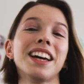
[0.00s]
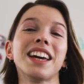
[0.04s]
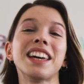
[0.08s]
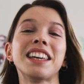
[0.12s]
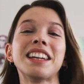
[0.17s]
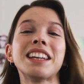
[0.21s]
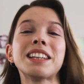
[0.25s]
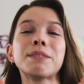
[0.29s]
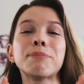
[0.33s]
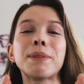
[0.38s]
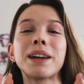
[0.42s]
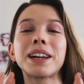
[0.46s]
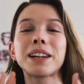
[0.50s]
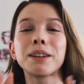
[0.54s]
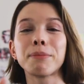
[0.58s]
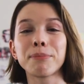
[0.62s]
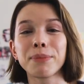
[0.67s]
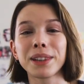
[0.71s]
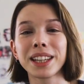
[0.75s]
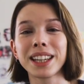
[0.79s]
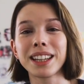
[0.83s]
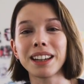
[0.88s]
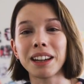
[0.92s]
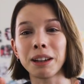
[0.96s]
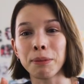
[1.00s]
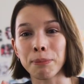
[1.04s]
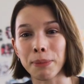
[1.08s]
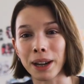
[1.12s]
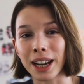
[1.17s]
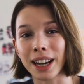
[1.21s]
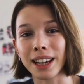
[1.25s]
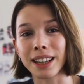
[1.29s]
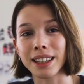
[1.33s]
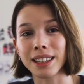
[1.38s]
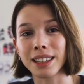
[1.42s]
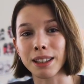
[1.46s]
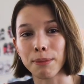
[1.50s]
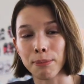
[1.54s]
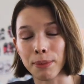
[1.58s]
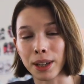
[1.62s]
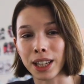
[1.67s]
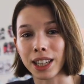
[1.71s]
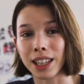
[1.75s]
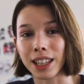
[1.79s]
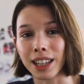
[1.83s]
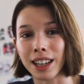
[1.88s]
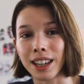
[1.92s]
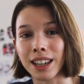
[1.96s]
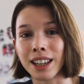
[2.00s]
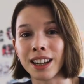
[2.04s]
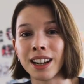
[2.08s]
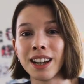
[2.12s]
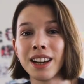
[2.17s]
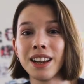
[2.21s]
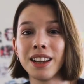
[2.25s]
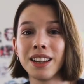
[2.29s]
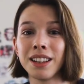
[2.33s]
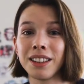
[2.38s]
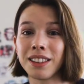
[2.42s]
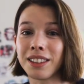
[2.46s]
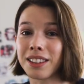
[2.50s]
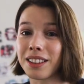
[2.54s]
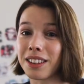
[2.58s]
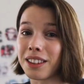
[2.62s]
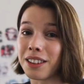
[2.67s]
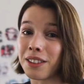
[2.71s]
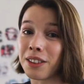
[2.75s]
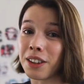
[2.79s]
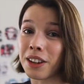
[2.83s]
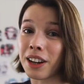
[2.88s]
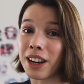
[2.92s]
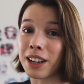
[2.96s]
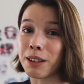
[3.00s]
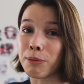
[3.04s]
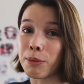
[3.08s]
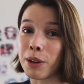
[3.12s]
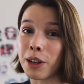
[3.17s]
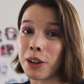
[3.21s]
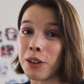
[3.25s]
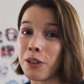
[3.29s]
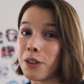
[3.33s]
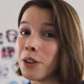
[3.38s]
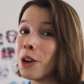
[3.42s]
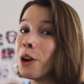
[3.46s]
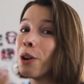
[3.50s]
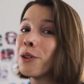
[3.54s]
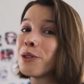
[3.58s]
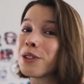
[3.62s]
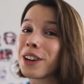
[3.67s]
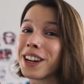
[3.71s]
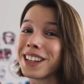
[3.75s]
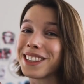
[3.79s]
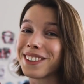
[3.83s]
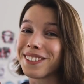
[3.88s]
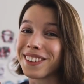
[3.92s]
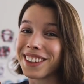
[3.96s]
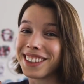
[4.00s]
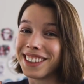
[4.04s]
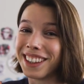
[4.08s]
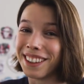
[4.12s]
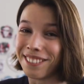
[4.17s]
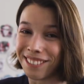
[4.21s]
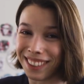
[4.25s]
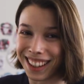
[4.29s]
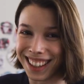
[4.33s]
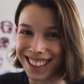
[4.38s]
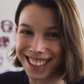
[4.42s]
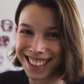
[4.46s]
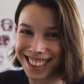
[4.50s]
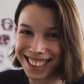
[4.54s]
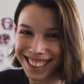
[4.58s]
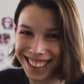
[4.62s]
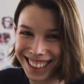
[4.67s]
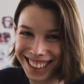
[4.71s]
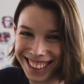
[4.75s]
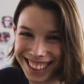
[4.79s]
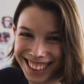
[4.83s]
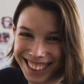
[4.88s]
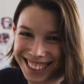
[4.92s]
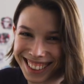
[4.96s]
It is my complete unbiased opinion. So there has been no transfer of funds.